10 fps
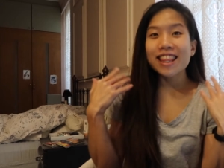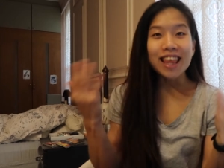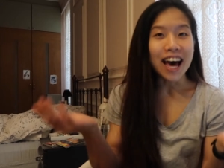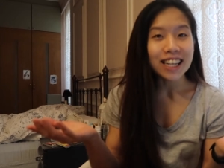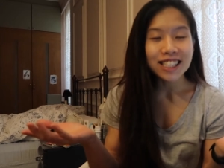
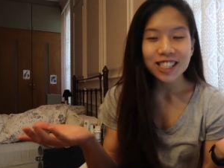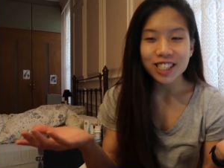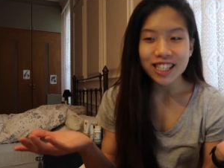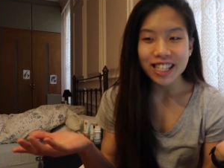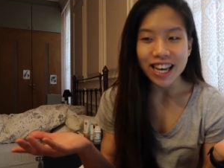That's
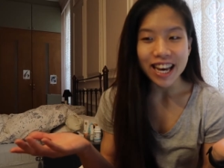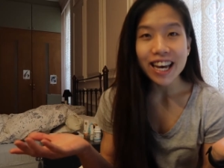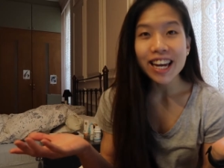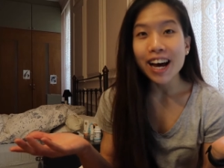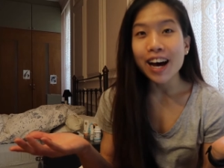just
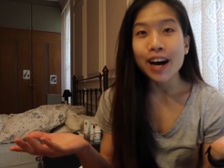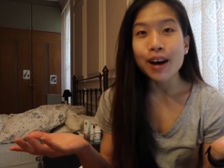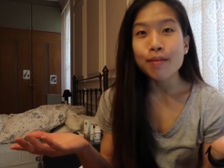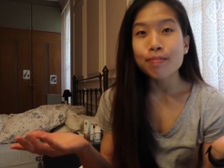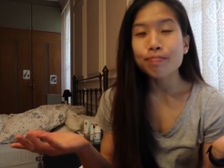it.
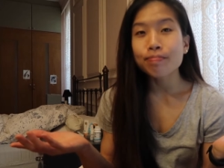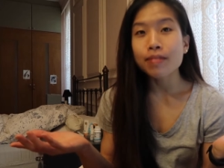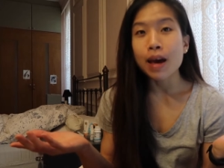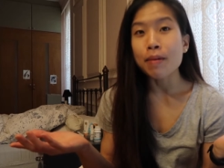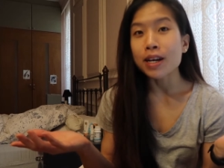Um,
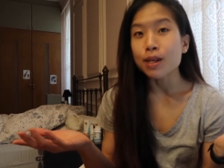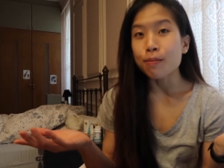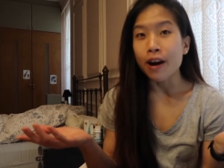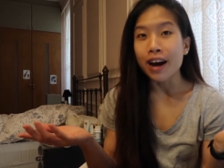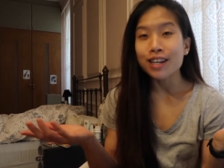am I
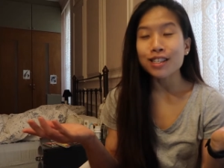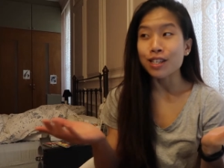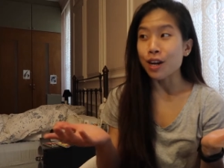surprised?